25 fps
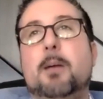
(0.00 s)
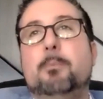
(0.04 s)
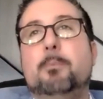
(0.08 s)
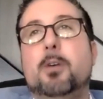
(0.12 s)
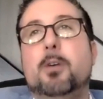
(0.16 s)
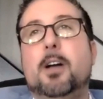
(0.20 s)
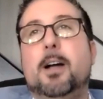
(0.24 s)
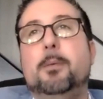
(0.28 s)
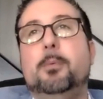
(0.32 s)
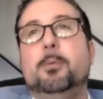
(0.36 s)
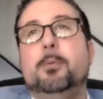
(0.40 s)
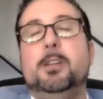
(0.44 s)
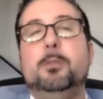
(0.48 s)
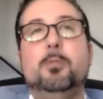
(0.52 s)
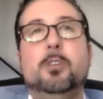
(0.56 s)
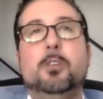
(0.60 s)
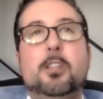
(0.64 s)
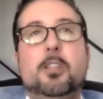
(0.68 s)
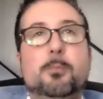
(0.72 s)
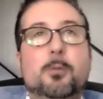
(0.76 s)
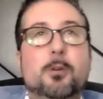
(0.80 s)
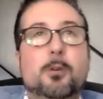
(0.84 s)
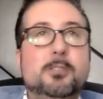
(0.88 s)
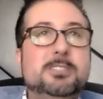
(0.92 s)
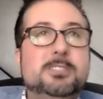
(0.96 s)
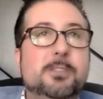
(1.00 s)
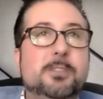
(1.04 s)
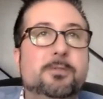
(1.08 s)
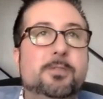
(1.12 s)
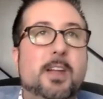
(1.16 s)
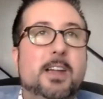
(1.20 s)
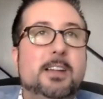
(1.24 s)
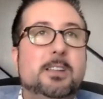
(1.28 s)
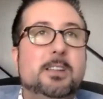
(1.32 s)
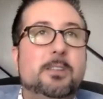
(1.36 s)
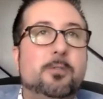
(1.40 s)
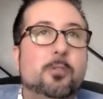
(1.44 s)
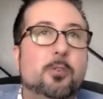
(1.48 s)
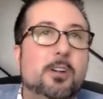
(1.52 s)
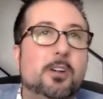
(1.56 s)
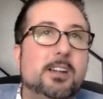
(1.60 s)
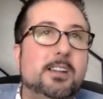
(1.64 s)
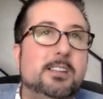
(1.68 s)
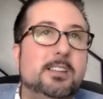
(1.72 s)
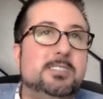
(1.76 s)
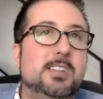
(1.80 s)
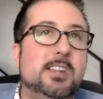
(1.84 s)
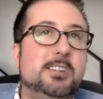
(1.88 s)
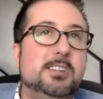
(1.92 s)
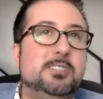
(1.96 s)
Probably one of the most effective
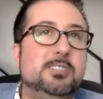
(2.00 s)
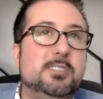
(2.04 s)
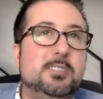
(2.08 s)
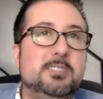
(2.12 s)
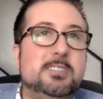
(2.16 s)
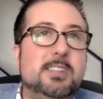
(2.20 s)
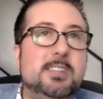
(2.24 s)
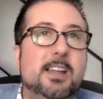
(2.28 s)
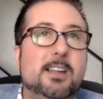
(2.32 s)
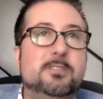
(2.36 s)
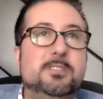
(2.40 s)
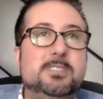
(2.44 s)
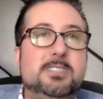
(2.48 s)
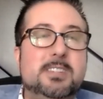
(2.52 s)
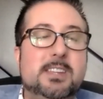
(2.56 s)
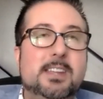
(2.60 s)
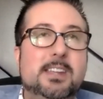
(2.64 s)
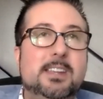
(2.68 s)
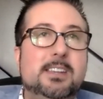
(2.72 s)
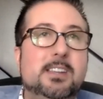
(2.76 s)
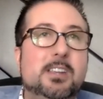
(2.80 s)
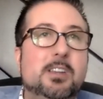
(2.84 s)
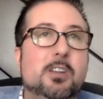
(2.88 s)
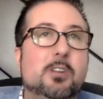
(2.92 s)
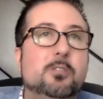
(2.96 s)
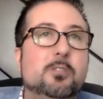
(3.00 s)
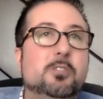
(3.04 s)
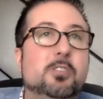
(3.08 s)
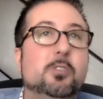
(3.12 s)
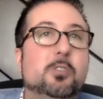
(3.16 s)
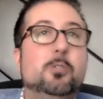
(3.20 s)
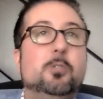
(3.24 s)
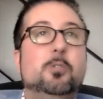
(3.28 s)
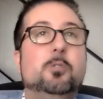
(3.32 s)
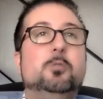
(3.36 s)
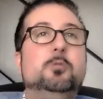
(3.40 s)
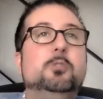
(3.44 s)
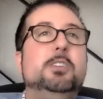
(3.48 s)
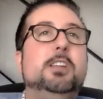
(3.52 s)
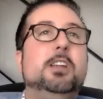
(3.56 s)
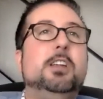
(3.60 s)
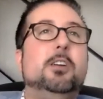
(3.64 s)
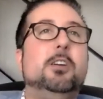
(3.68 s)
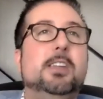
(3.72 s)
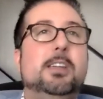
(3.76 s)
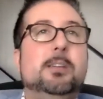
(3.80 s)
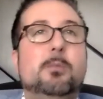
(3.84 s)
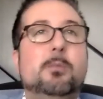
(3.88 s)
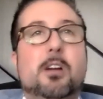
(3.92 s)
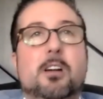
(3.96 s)
organizations that I've seen, do,
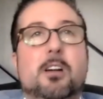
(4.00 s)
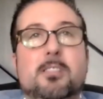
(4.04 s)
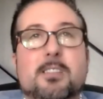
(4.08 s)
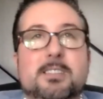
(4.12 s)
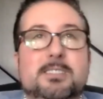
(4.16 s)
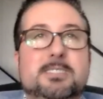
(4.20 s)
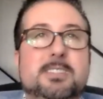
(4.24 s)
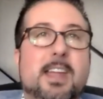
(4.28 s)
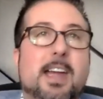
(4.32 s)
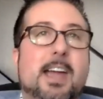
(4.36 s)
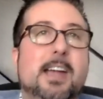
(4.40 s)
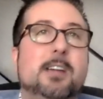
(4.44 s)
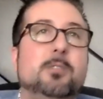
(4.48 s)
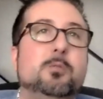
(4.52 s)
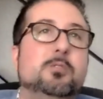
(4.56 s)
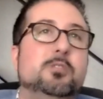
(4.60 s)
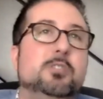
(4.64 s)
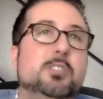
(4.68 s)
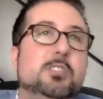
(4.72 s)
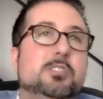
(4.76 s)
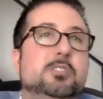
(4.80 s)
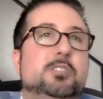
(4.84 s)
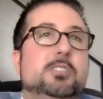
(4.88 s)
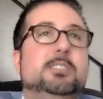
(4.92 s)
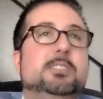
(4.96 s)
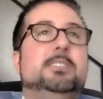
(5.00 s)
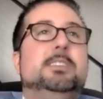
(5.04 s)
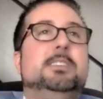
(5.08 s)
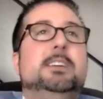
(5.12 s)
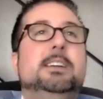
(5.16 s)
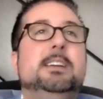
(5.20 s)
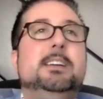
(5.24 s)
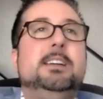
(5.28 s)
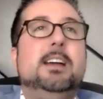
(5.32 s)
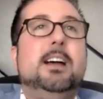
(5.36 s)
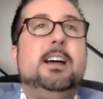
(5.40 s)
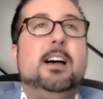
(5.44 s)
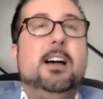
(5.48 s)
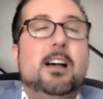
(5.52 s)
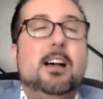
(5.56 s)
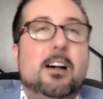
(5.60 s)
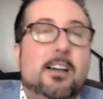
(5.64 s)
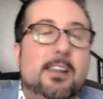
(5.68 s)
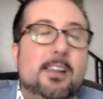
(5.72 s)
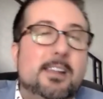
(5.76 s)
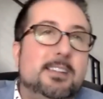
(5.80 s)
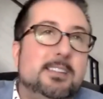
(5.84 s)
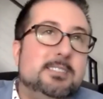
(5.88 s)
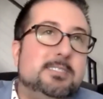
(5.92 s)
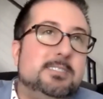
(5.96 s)
email list acquisition
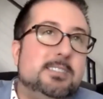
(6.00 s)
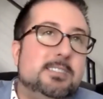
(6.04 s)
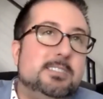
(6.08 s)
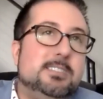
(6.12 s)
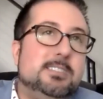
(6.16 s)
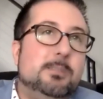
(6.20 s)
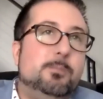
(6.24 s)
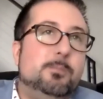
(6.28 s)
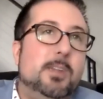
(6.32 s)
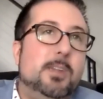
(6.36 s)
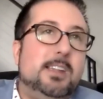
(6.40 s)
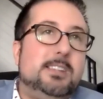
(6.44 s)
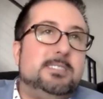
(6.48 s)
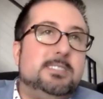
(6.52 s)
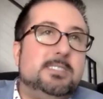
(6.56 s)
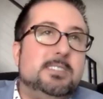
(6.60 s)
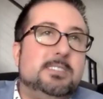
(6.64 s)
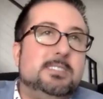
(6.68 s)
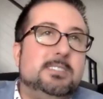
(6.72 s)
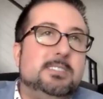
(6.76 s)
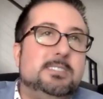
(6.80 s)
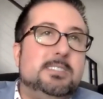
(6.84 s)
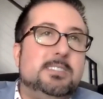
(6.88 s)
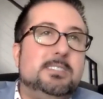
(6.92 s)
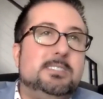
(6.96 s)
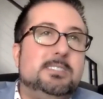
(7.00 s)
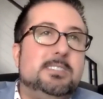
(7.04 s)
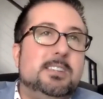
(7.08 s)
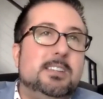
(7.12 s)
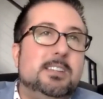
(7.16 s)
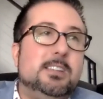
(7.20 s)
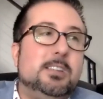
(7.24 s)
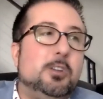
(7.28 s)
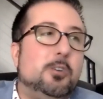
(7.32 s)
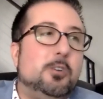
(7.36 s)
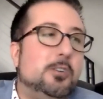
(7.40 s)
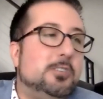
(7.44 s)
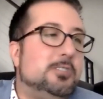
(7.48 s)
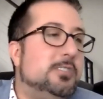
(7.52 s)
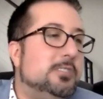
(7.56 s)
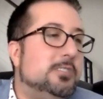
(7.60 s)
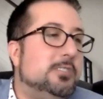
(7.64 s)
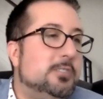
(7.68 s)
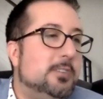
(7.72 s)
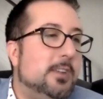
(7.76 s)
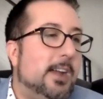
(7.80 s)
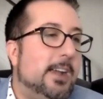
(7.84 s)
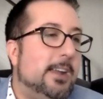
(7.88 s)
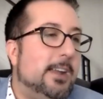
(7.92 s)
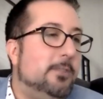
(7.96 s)
on a consistent basis is Christians
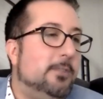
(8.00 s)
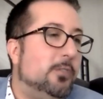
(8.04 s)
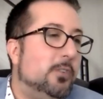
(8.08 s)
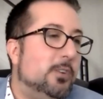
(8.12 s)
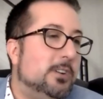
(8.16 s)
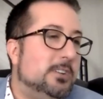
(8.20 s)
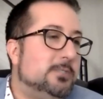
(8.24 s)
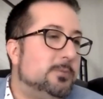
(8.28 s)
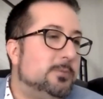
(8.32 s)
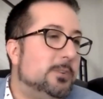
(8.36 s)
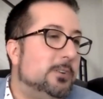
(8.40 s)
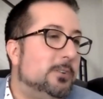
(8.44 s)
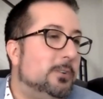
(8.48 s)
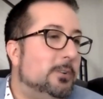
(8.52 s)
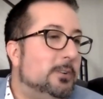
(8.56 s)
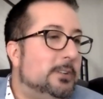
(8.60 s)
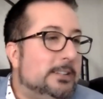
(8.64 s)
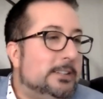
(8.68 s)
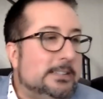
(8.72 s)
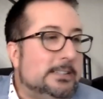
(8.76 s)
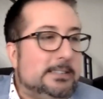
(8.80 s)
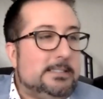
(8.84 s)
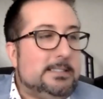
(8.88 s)
United for Israel.